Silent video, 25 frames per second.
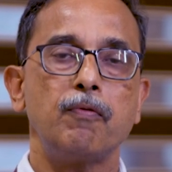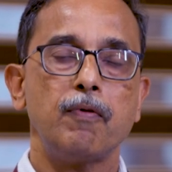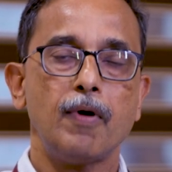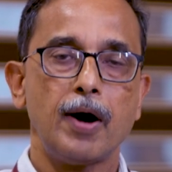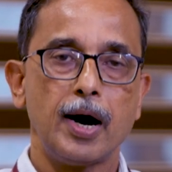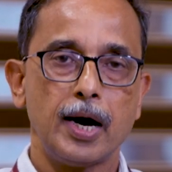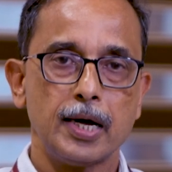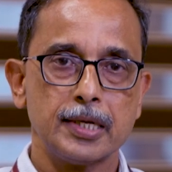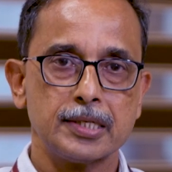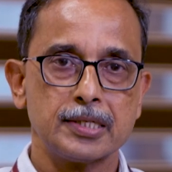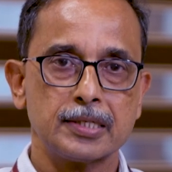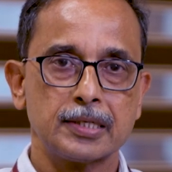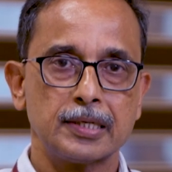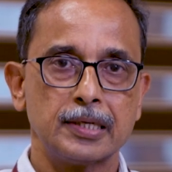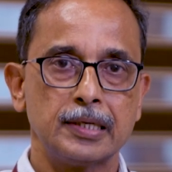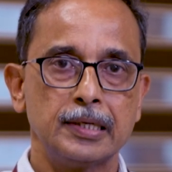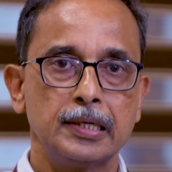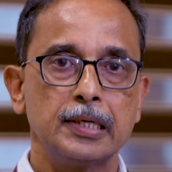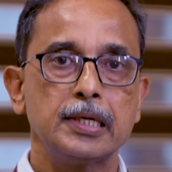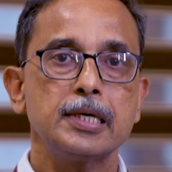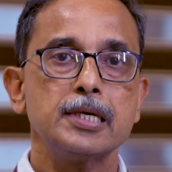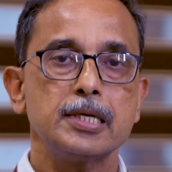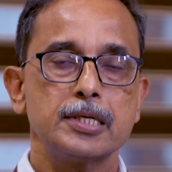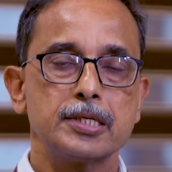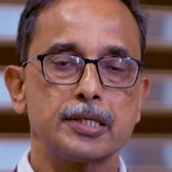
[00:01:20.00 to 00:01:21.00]
fast,
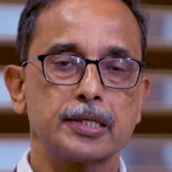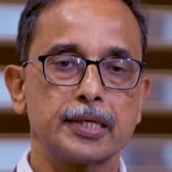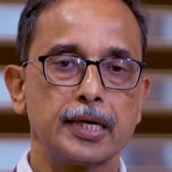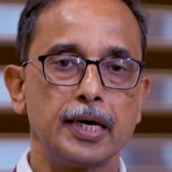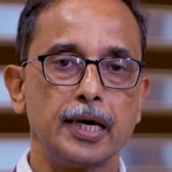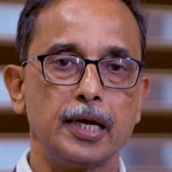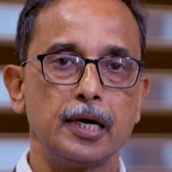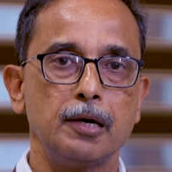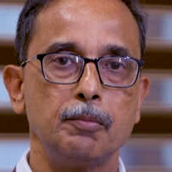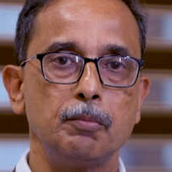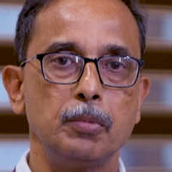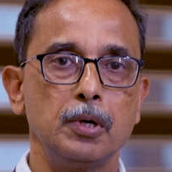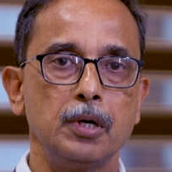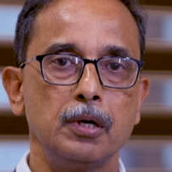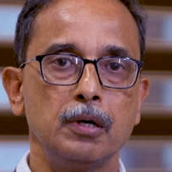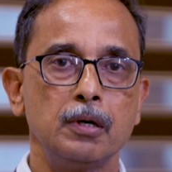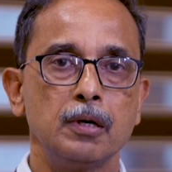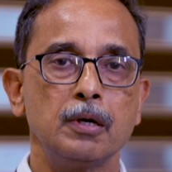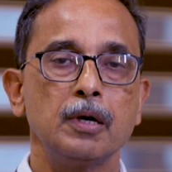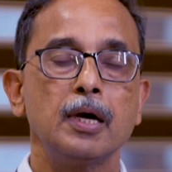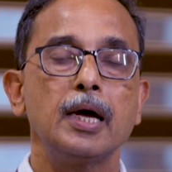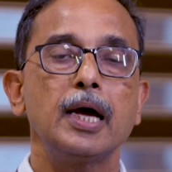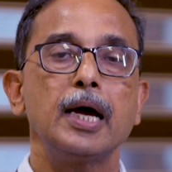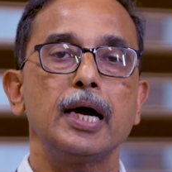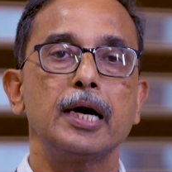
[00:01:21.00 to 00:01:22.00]
scalable,
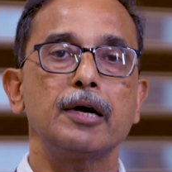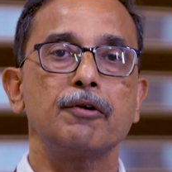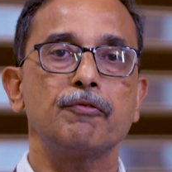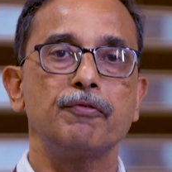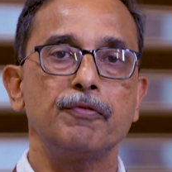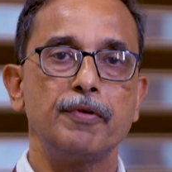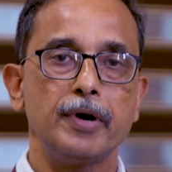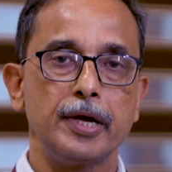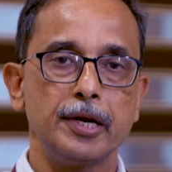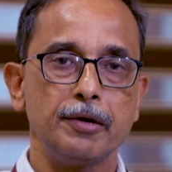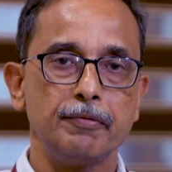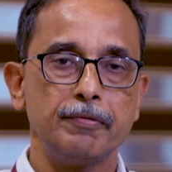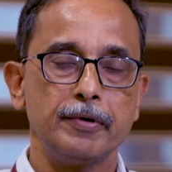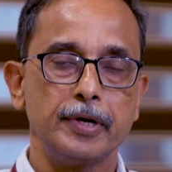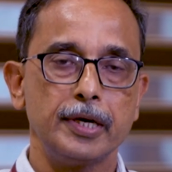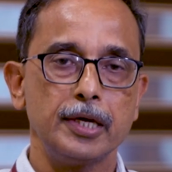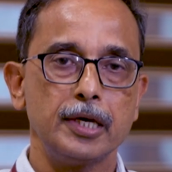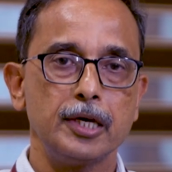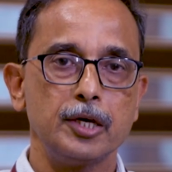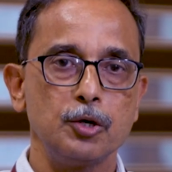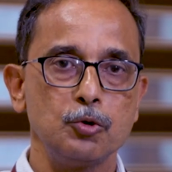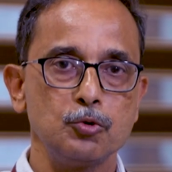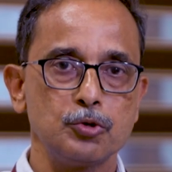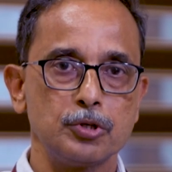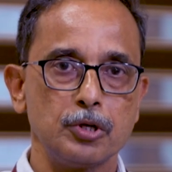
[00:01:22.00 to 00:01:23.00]
and very,
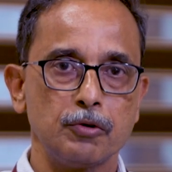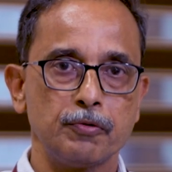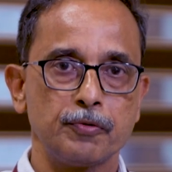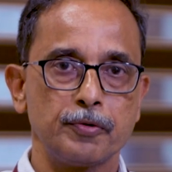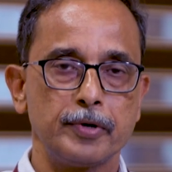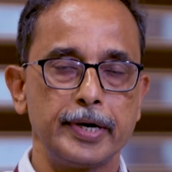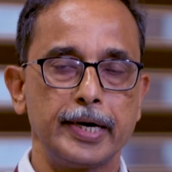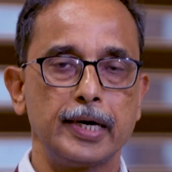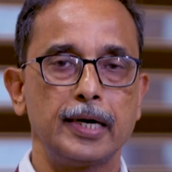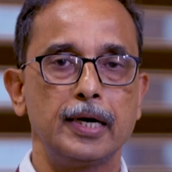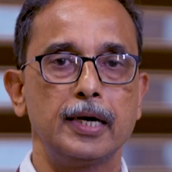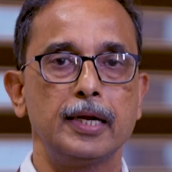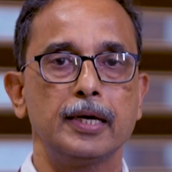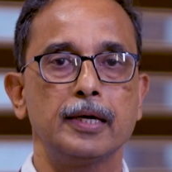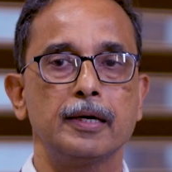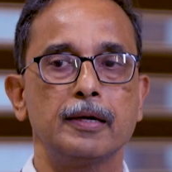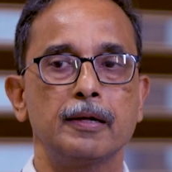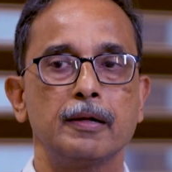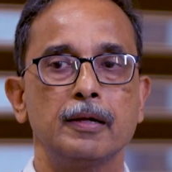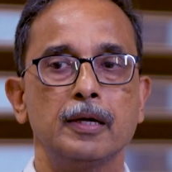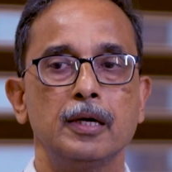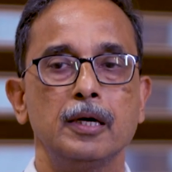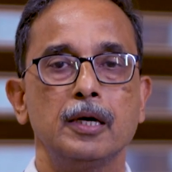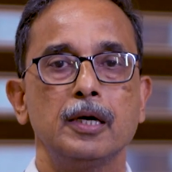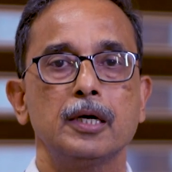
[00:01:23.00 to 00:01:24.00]
very user-friendly.
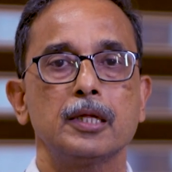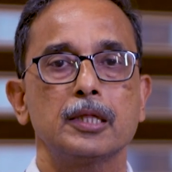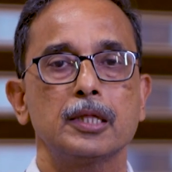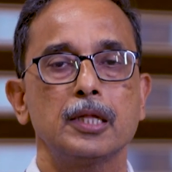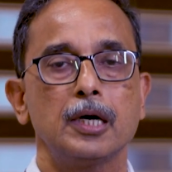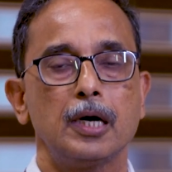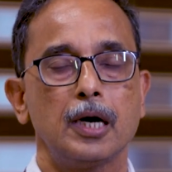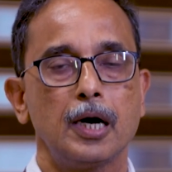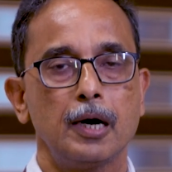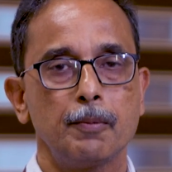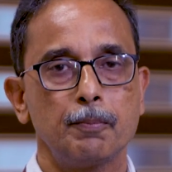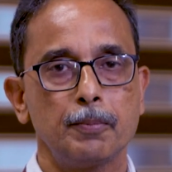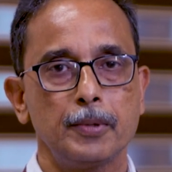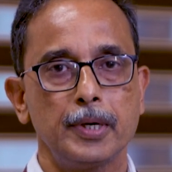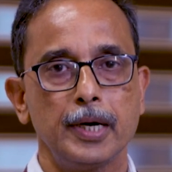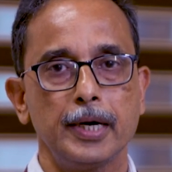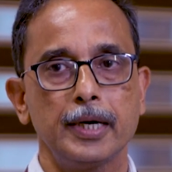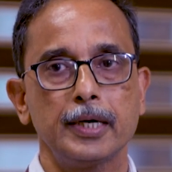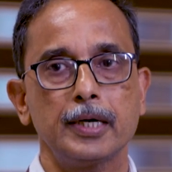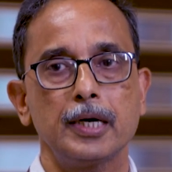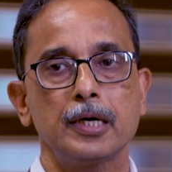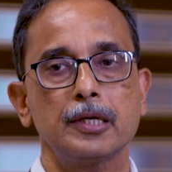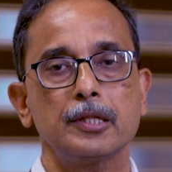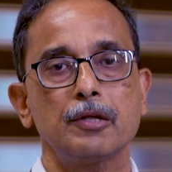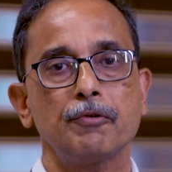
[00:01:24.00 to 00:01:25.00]
The
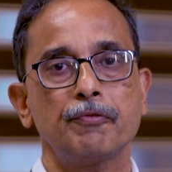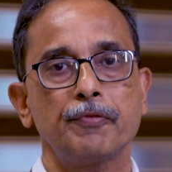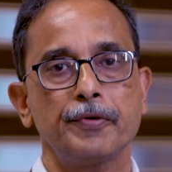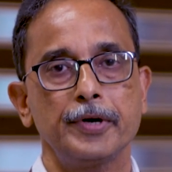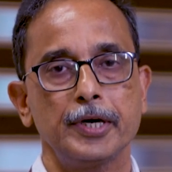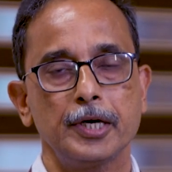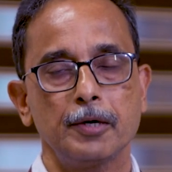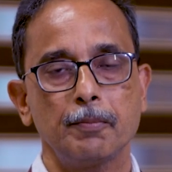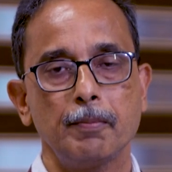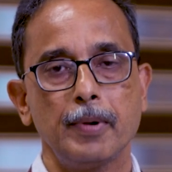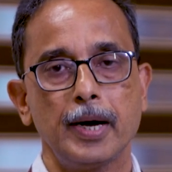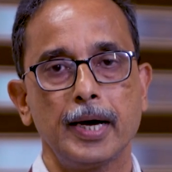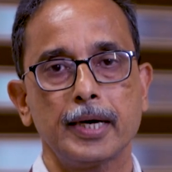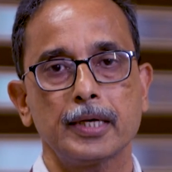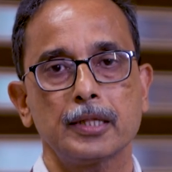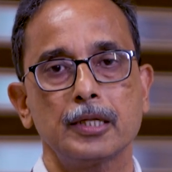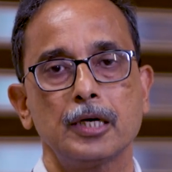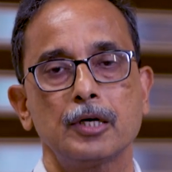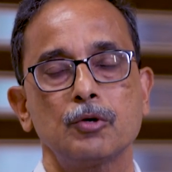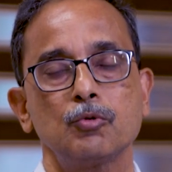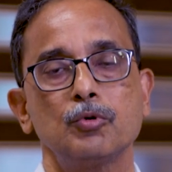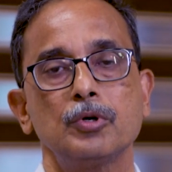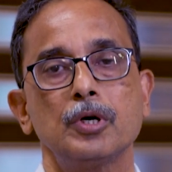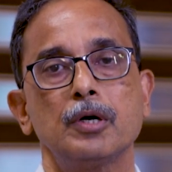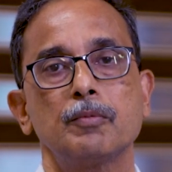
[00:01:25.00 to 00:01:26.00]
update and the feedback
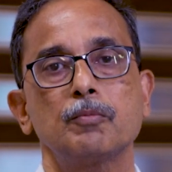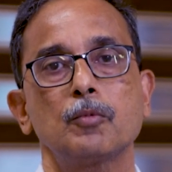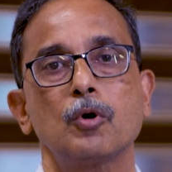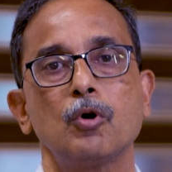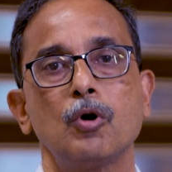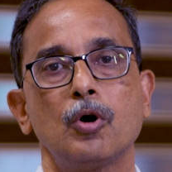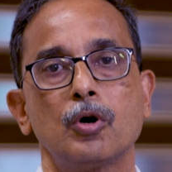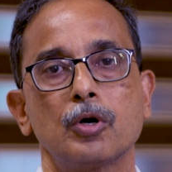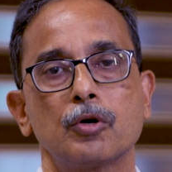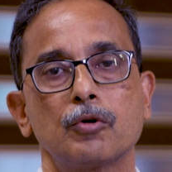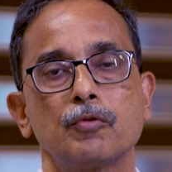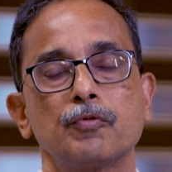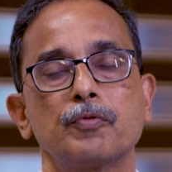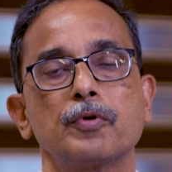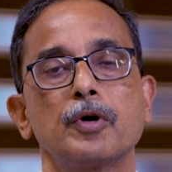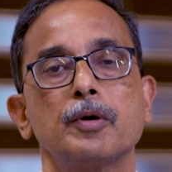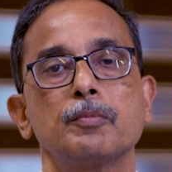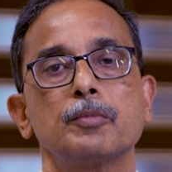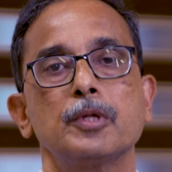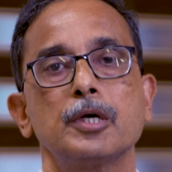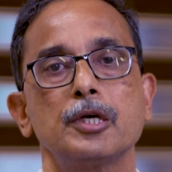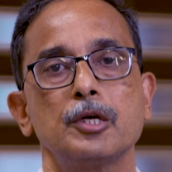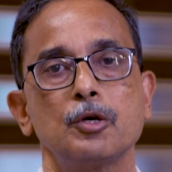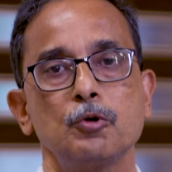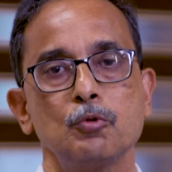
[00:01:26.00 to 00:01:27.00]
that we have got
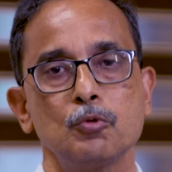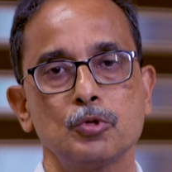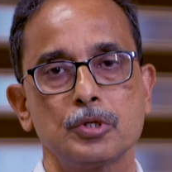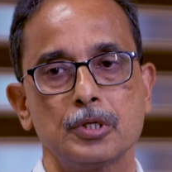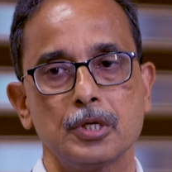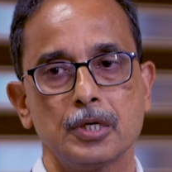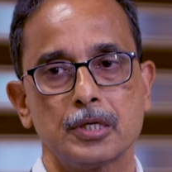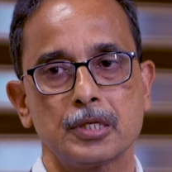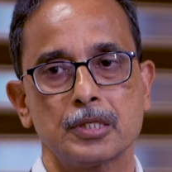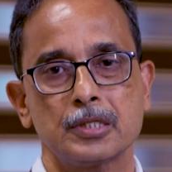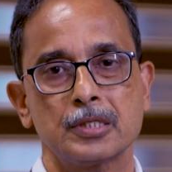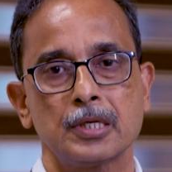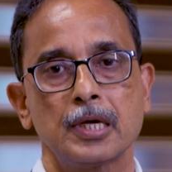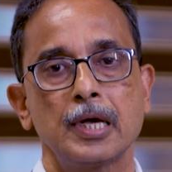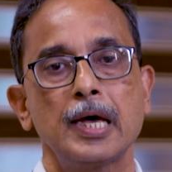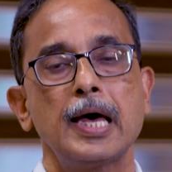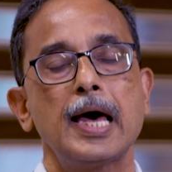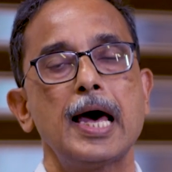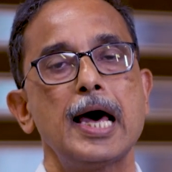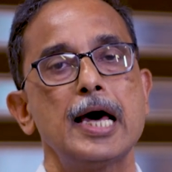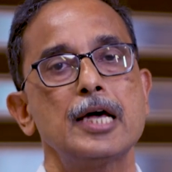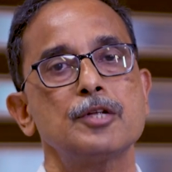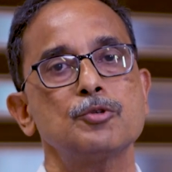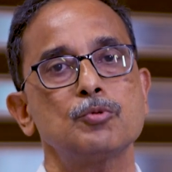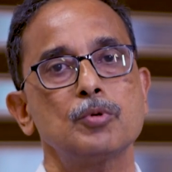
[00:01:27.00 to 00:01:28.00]
from the users
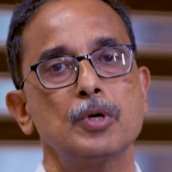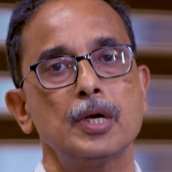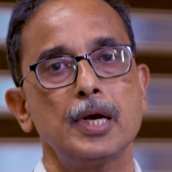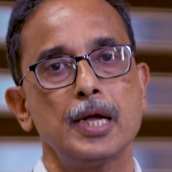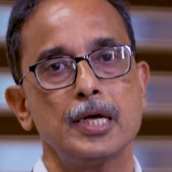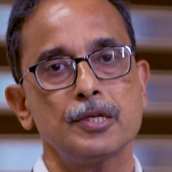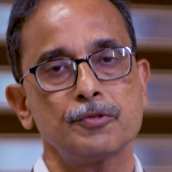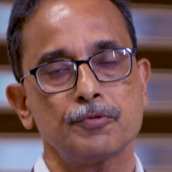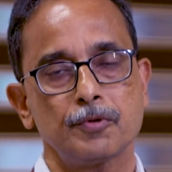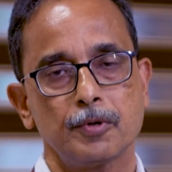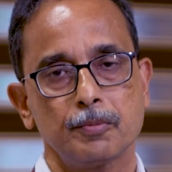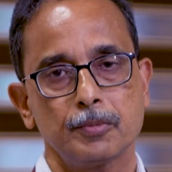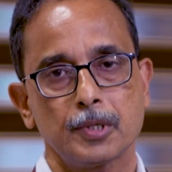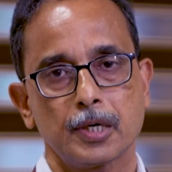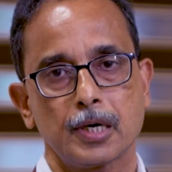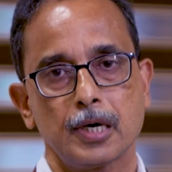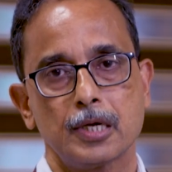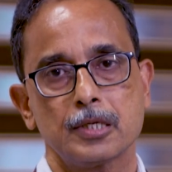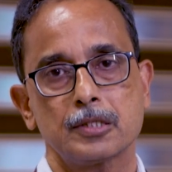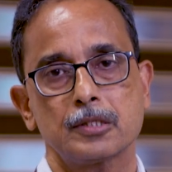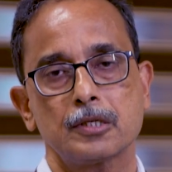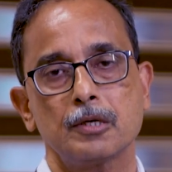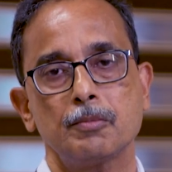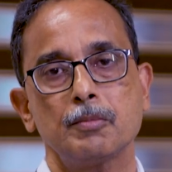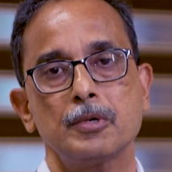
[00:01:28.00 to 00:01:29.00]
as well as from the
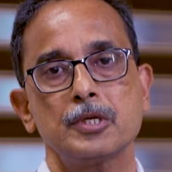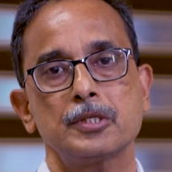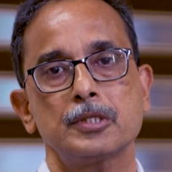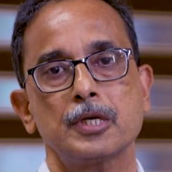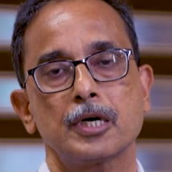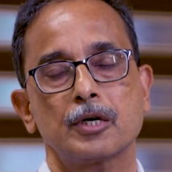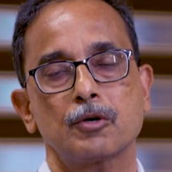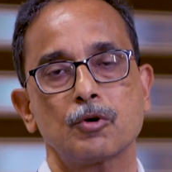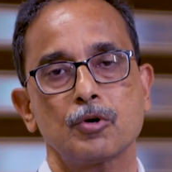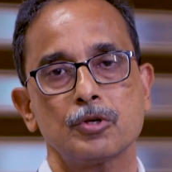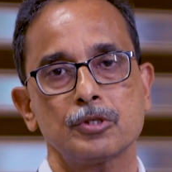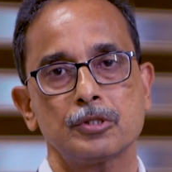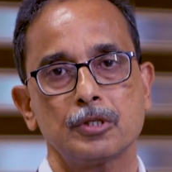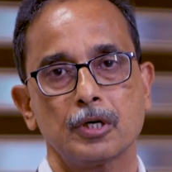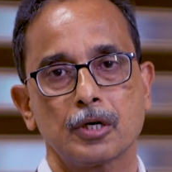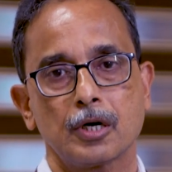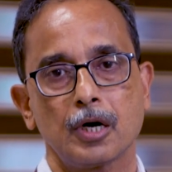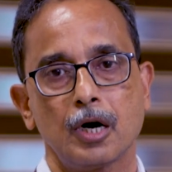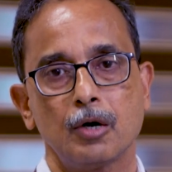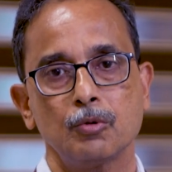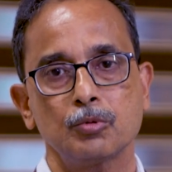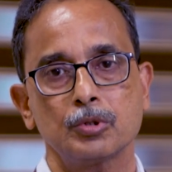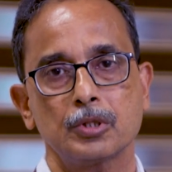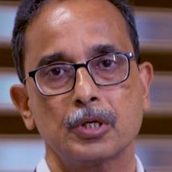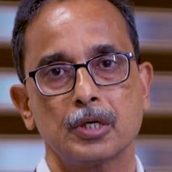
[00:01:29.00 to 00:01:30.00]
customers across the
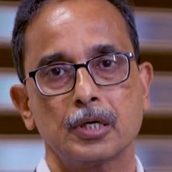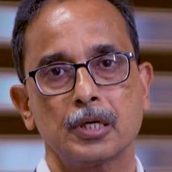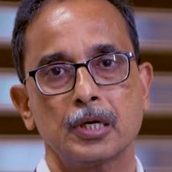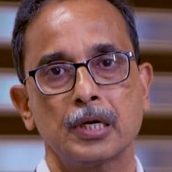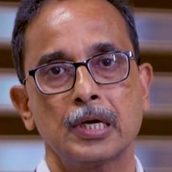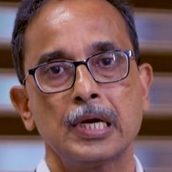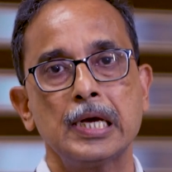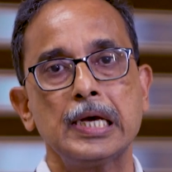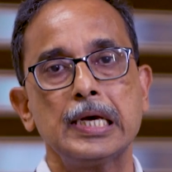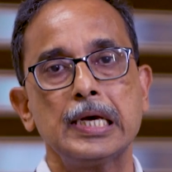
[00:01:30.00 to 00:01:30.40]
counter